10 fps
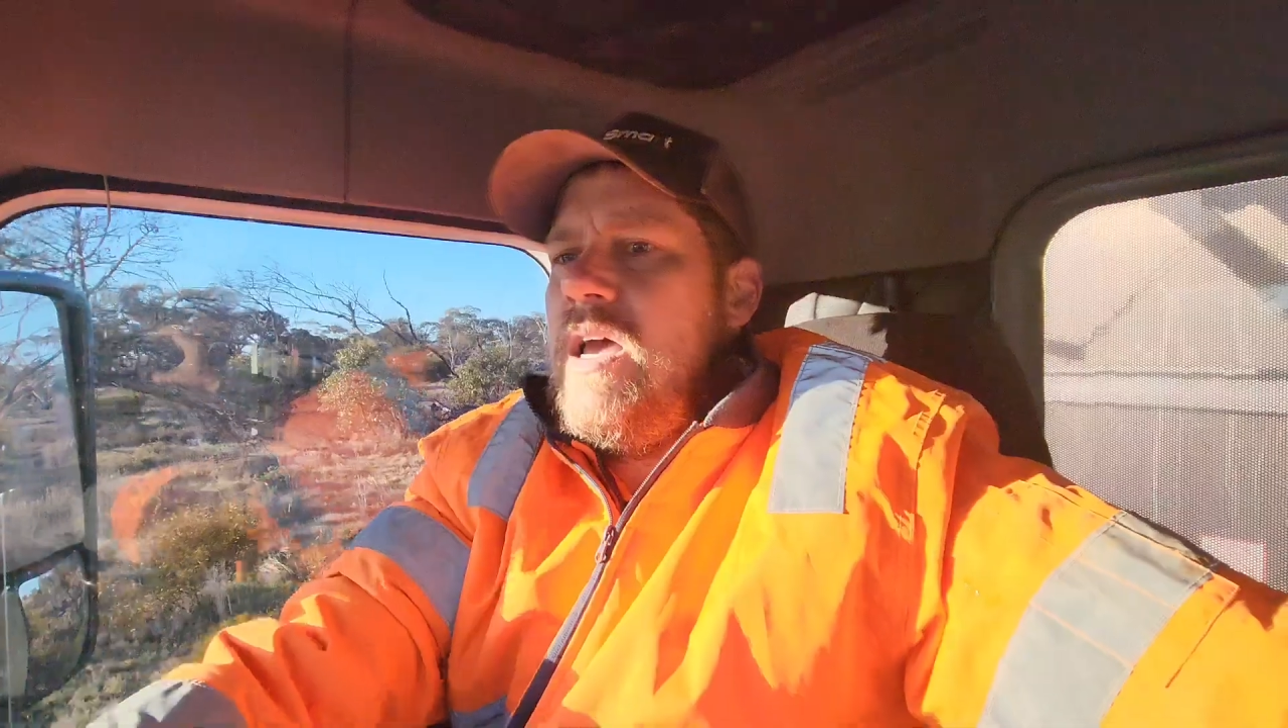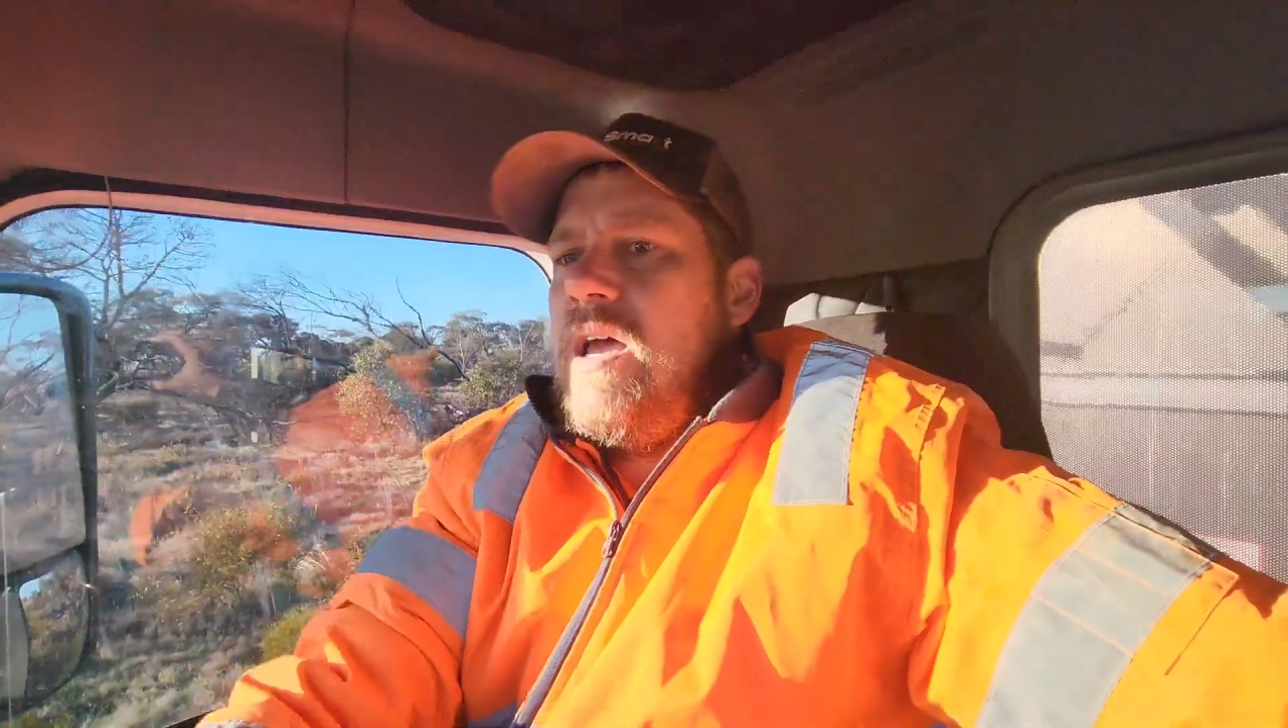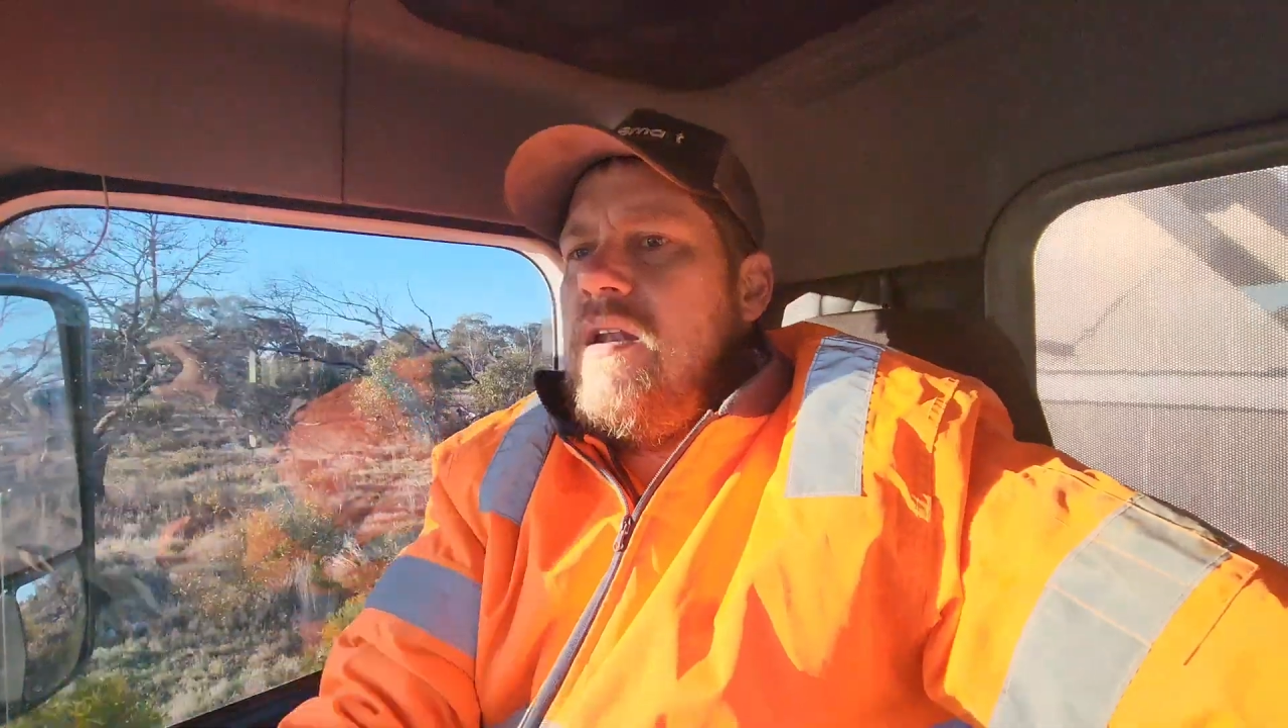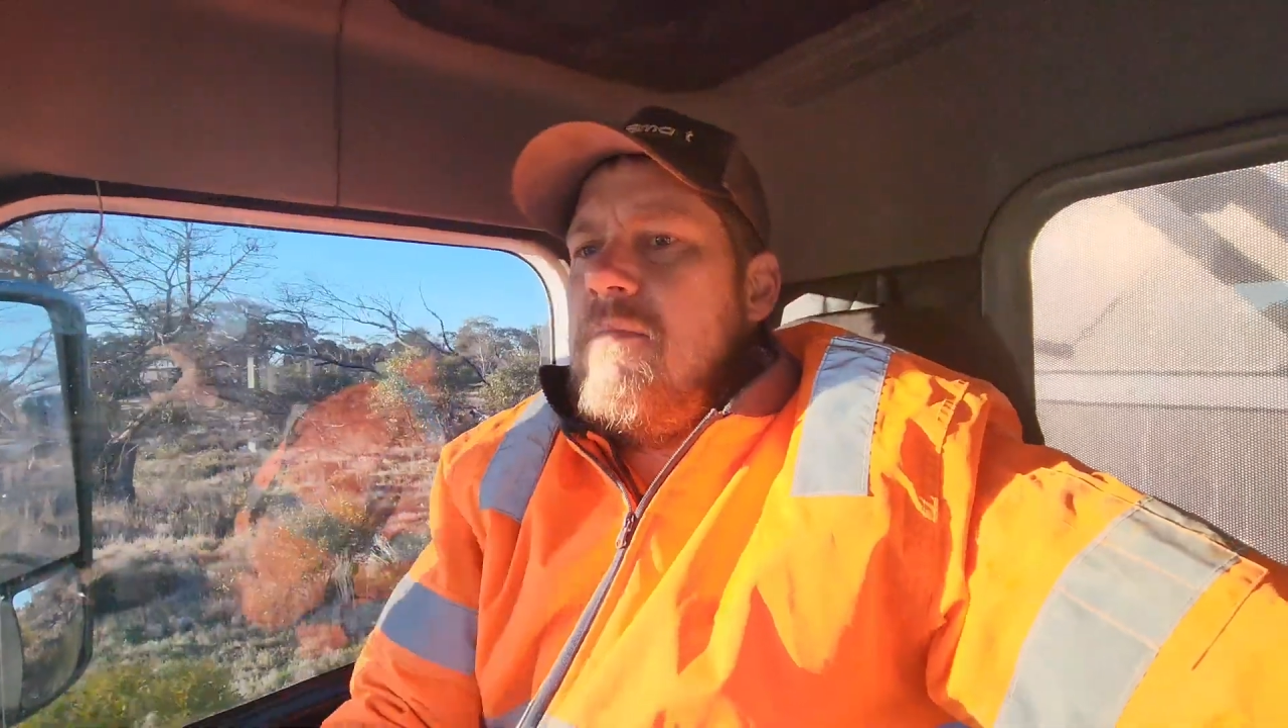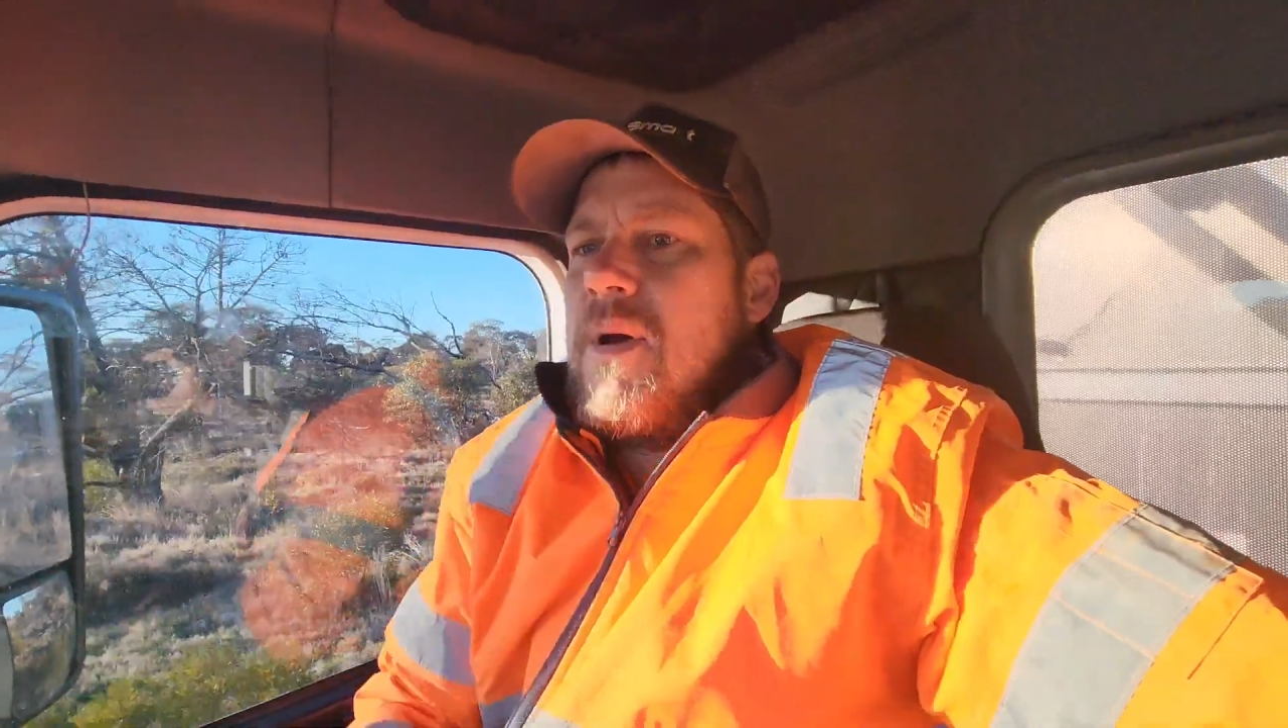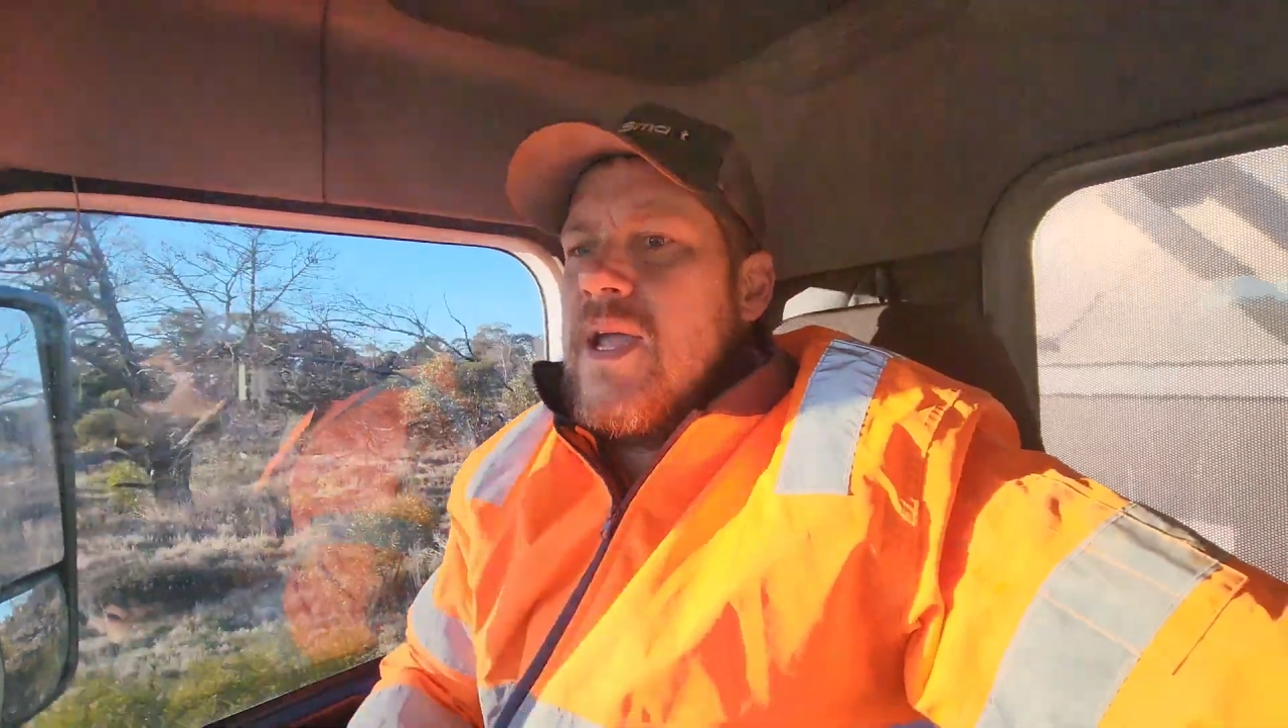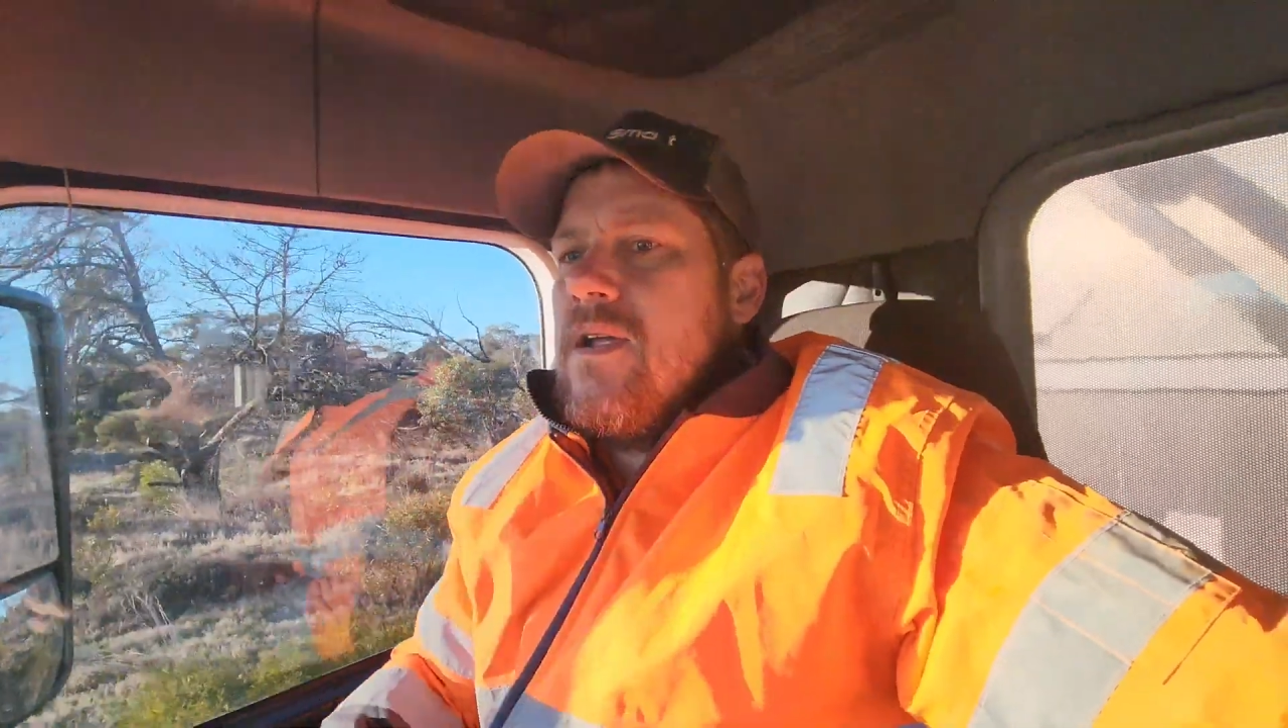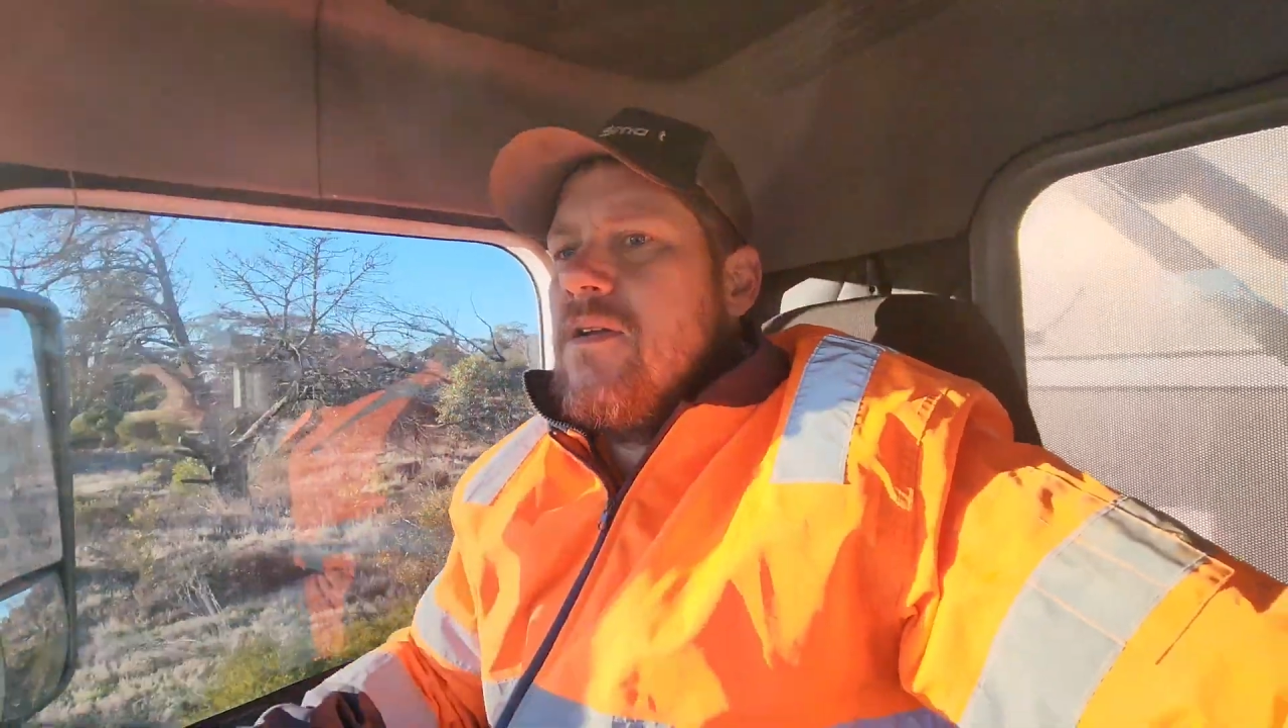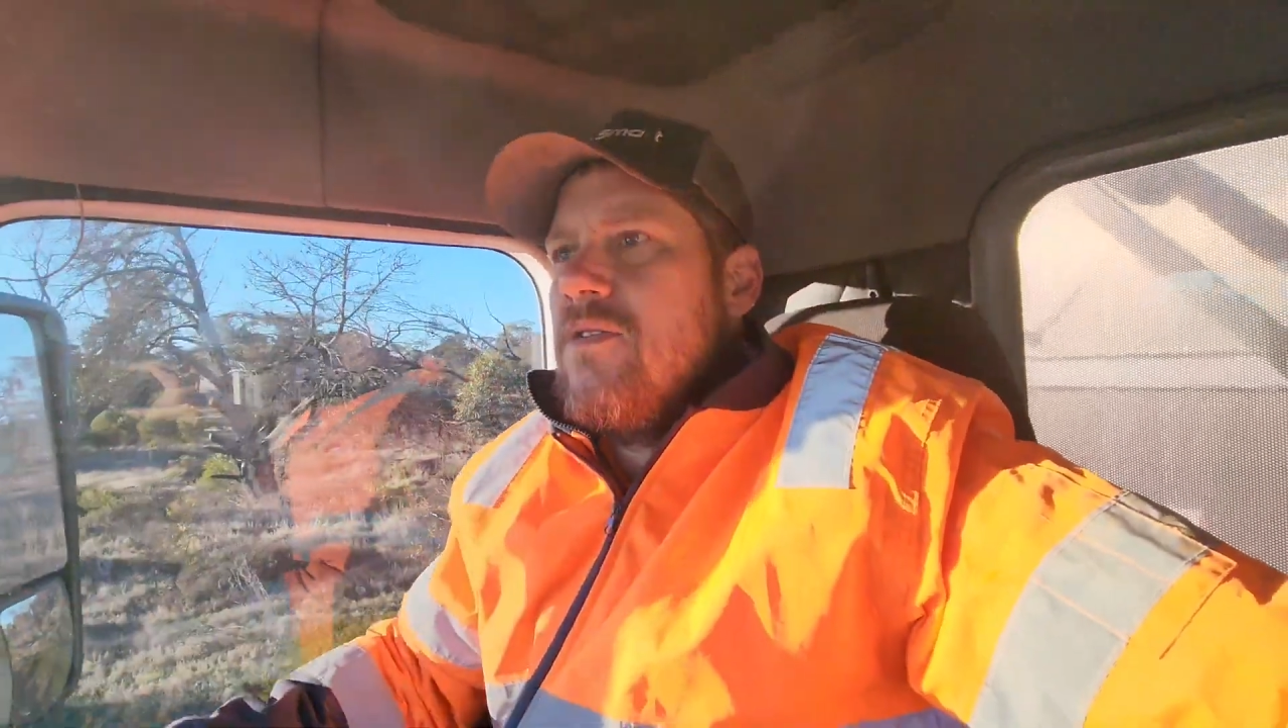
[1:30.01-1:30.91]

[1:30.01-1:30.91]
and make